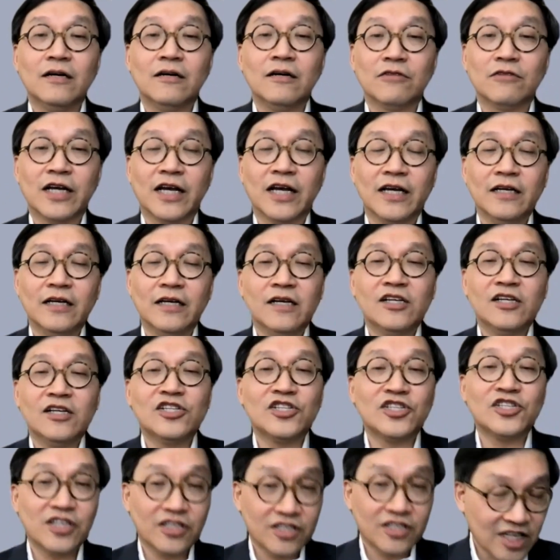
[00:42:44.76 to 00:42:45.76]
Okay,
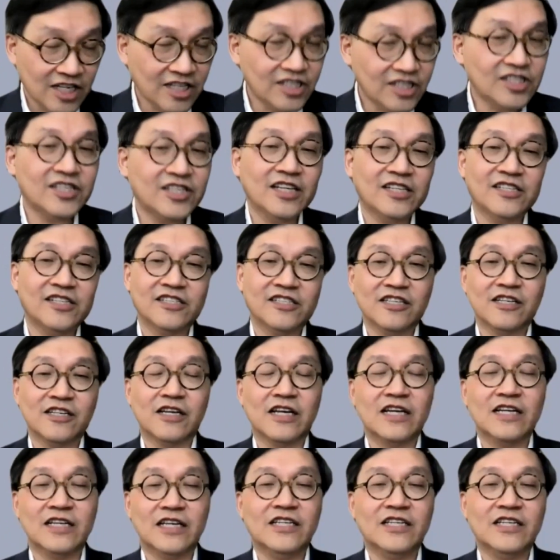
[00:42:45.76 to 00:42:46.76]
statistics
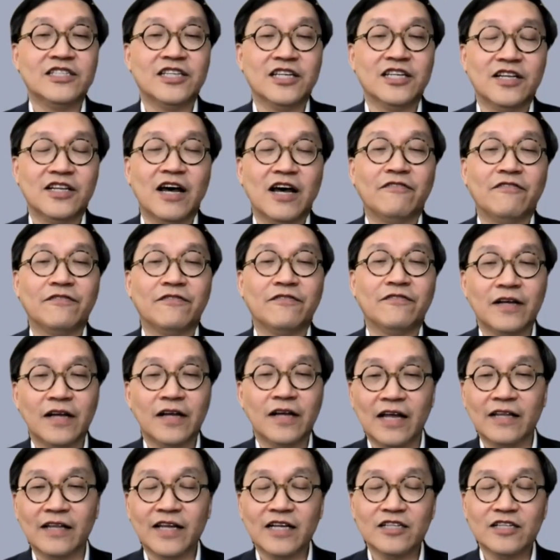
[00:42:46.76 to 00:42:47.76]
is enough.
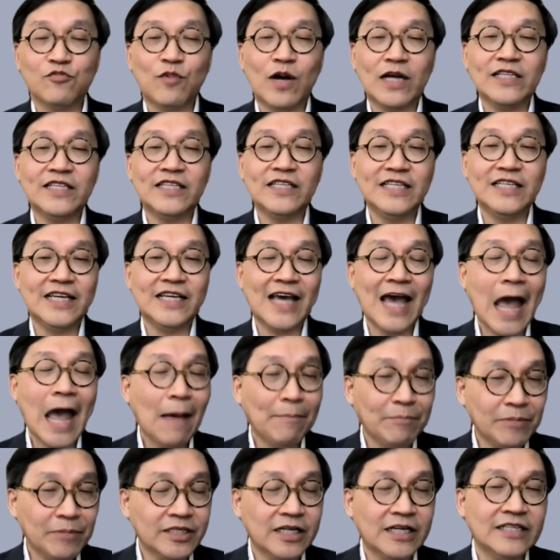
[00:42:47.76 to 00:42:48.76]
And that's why
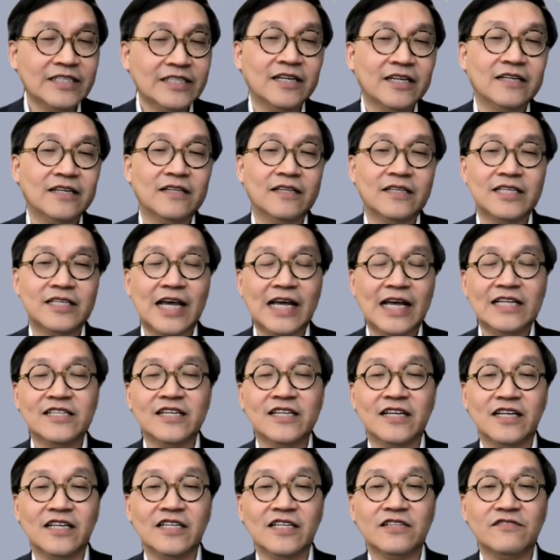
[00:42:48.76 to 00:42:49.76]
decapitated
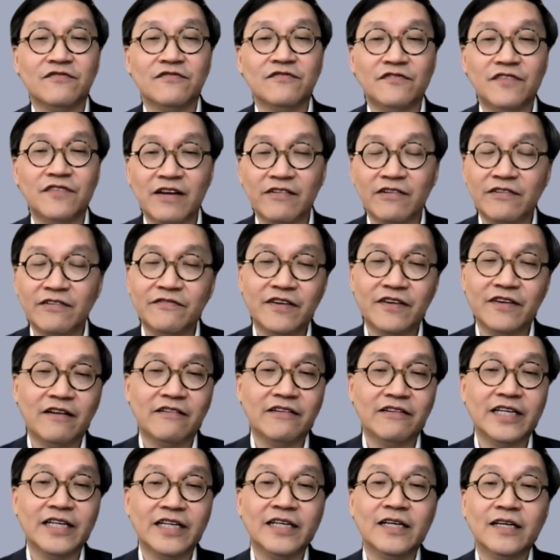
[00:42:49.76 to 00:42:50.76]
data is very,
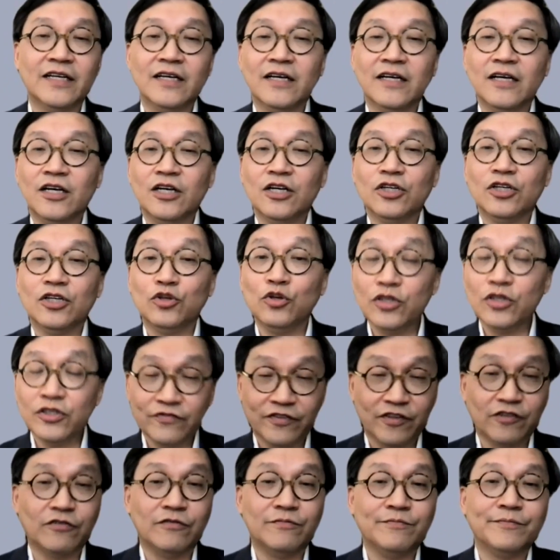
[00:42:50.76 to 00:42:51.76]
very
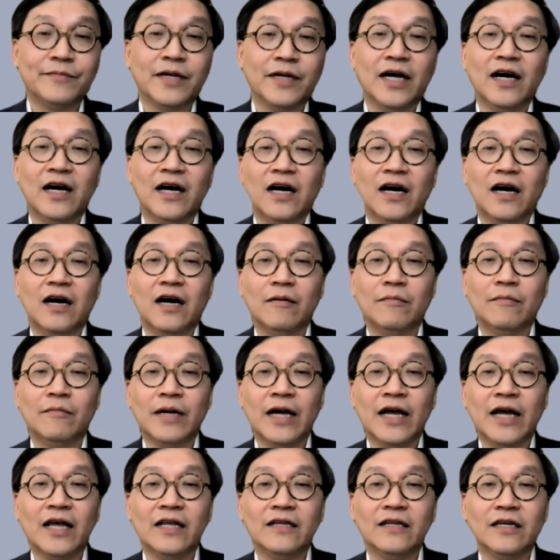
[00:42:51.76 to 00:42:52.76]
useful.
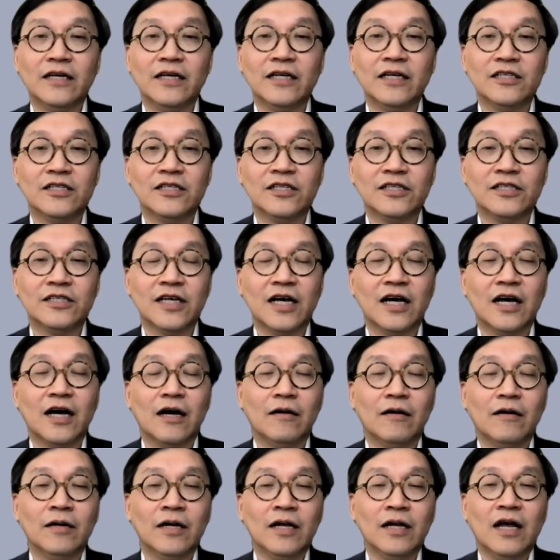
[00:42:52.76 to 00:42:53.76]
And it's,
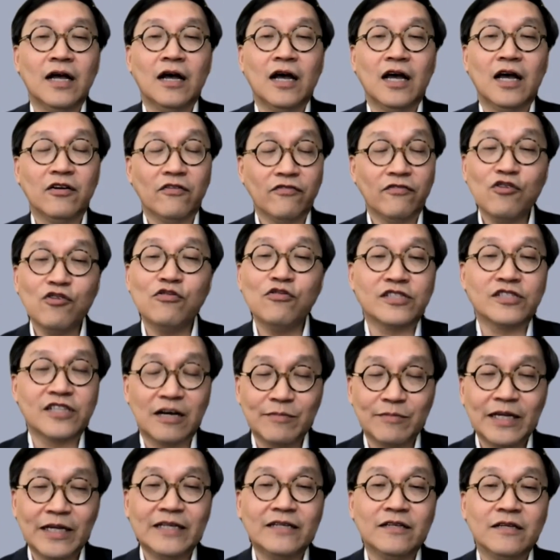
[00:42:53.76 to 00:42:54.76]
and of course, I
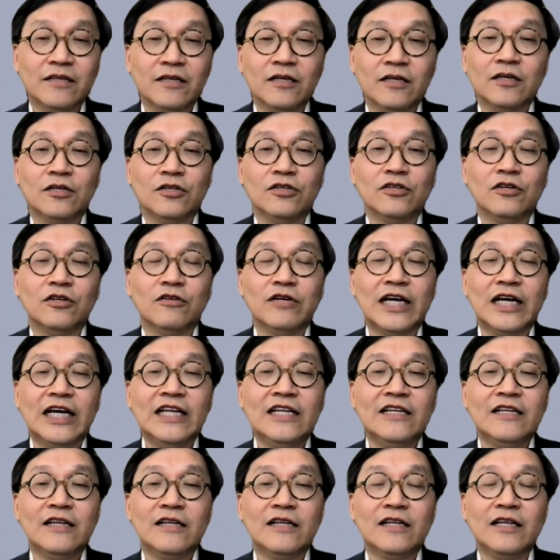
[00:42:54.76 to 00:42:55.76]
mean,
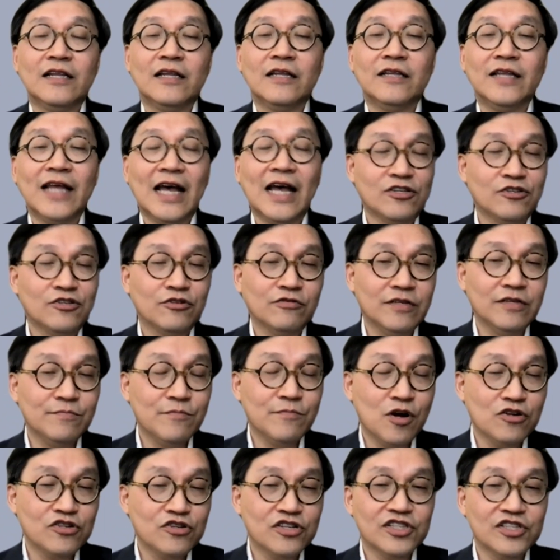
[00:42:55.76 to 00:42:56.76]
in national
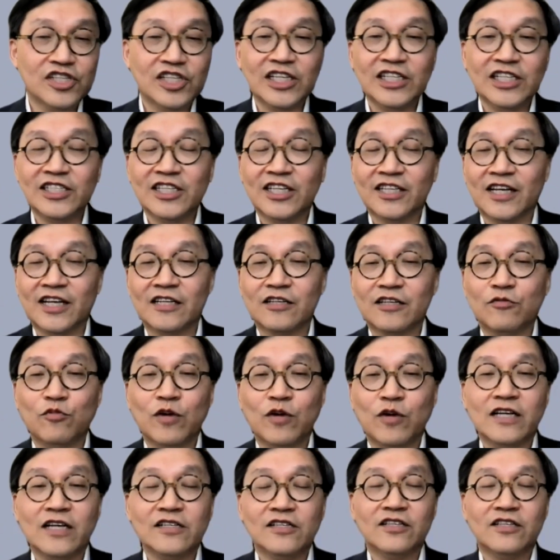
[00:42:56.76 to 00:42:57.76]
emergencies and other
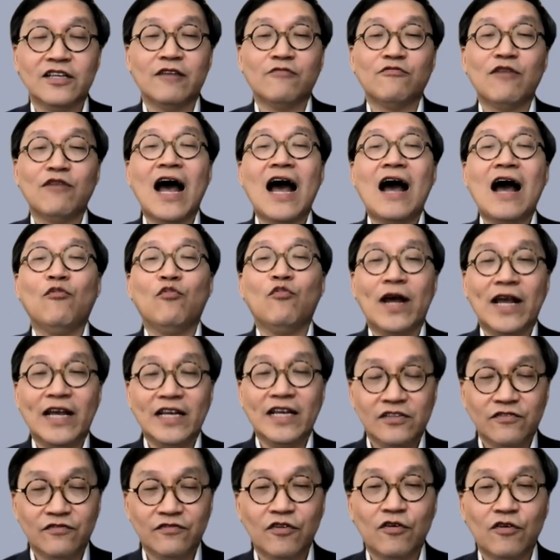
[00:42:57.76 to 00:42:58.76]
ways, there are
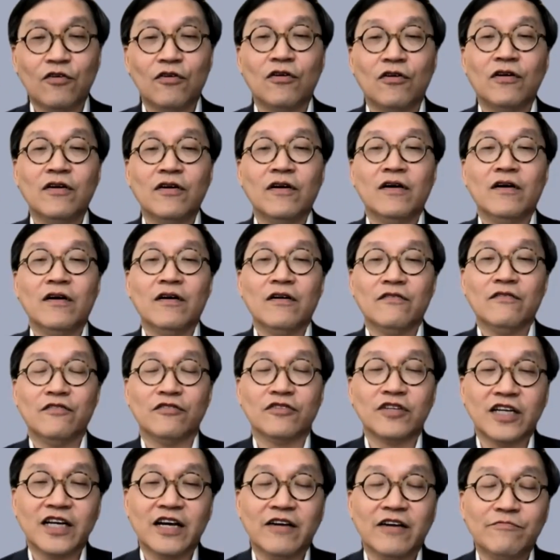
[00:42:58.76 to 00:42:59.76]
ways for
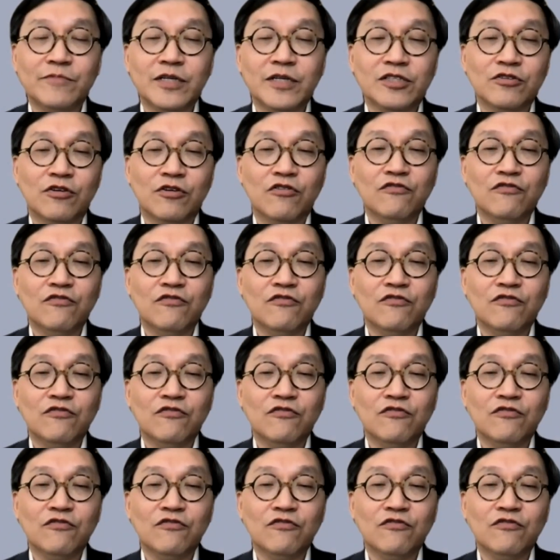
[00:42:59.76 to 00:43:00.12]
the government to